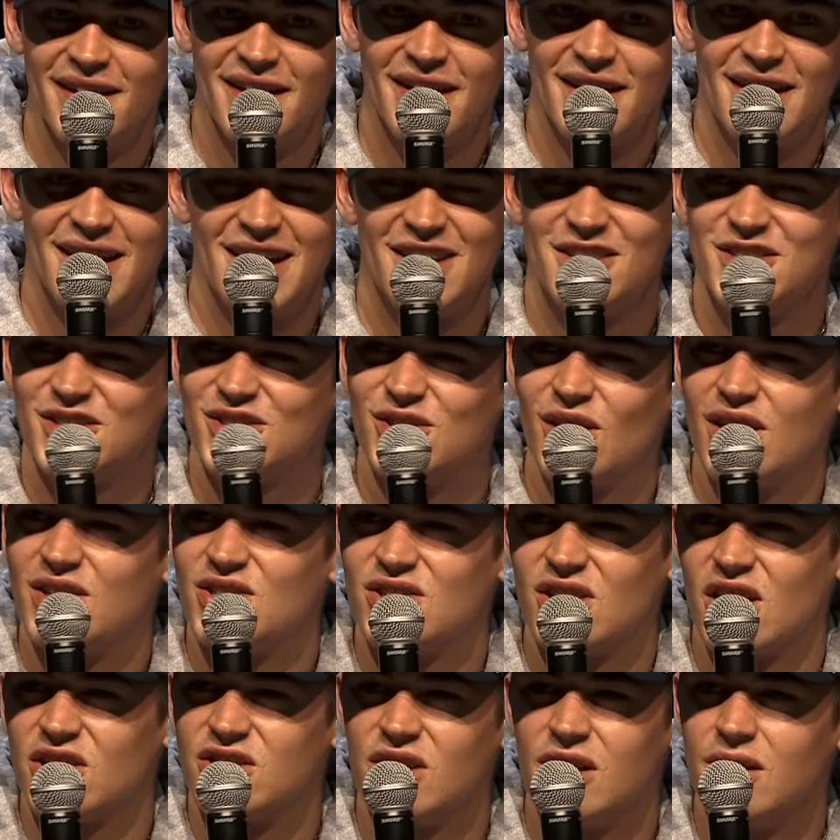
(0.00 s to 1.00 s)
it's
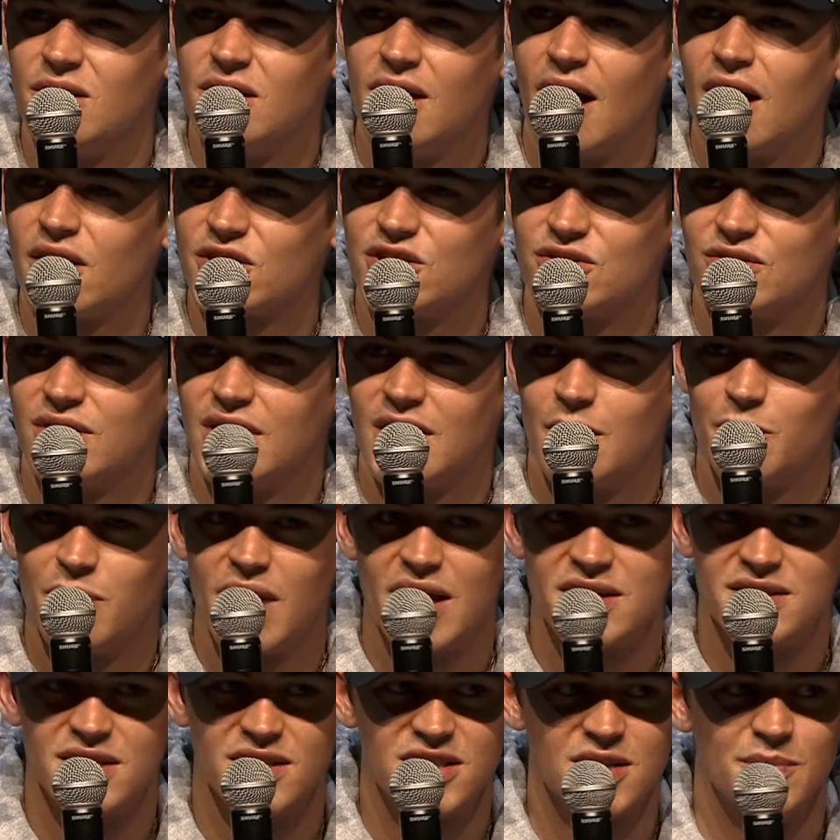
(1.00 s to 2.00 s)
such a luxury and a
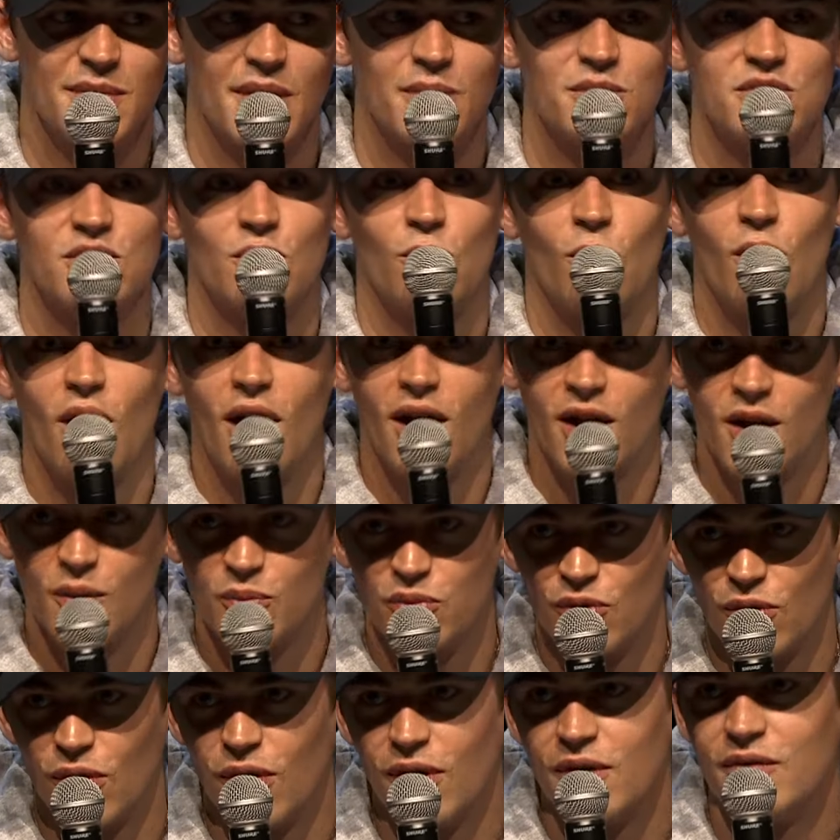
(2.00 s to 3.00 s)
blessing to be able to work
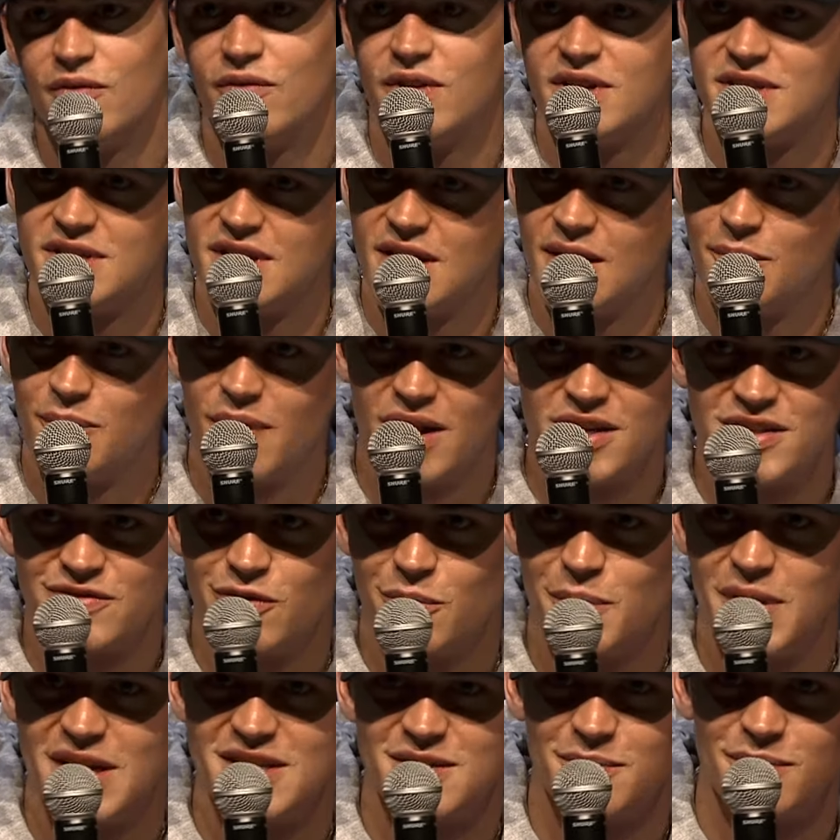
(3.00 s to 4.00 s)
abroad, visit a bunch of
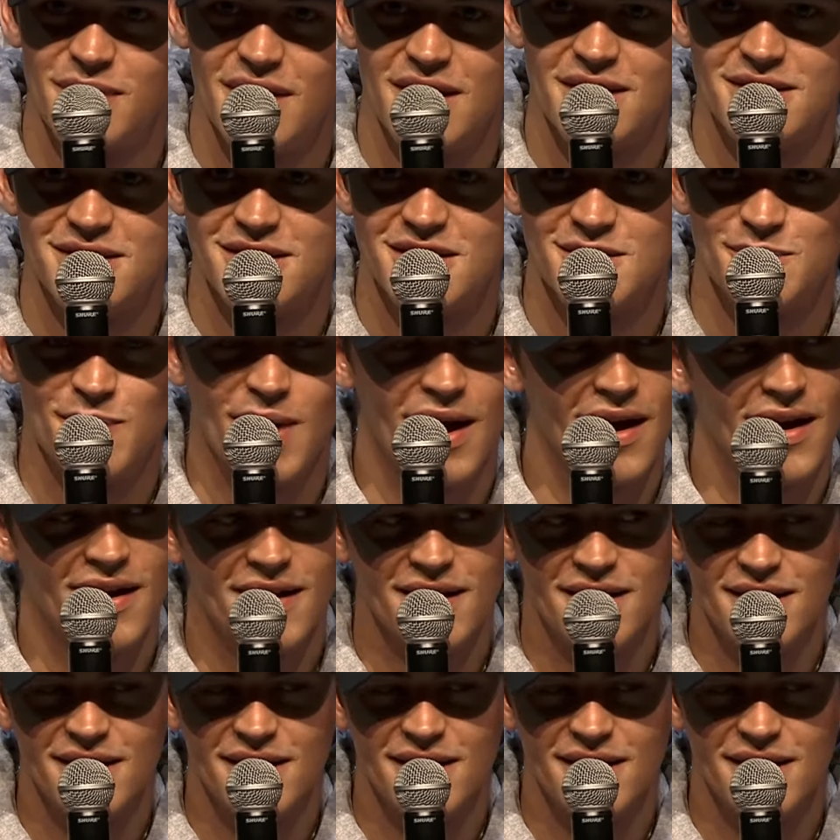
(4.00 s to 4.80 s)
amazing places, but